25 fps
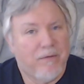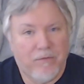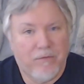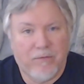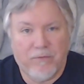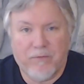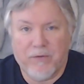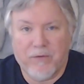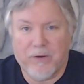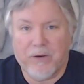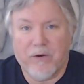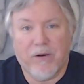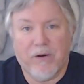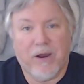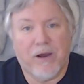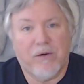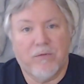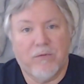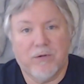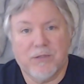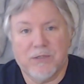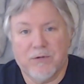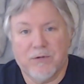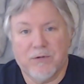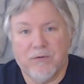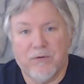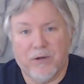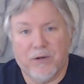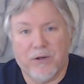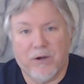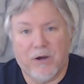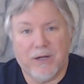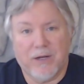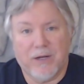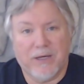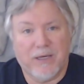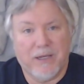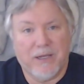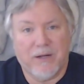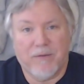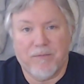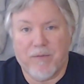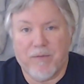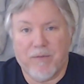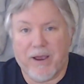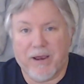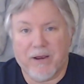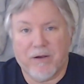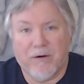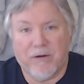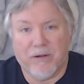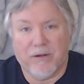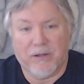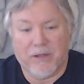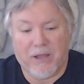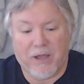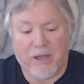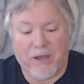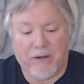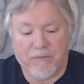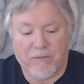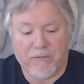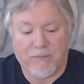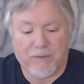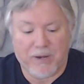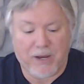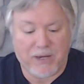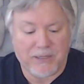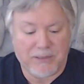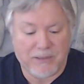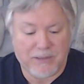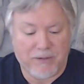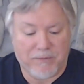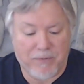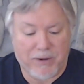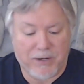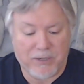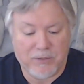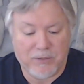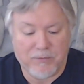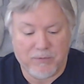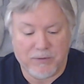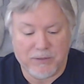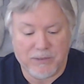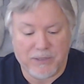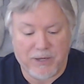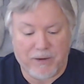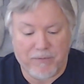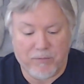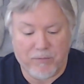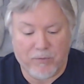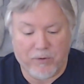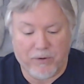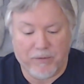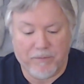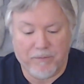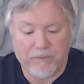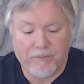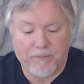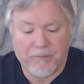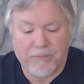figure out what's going on and get it back online from an asset management standpoint.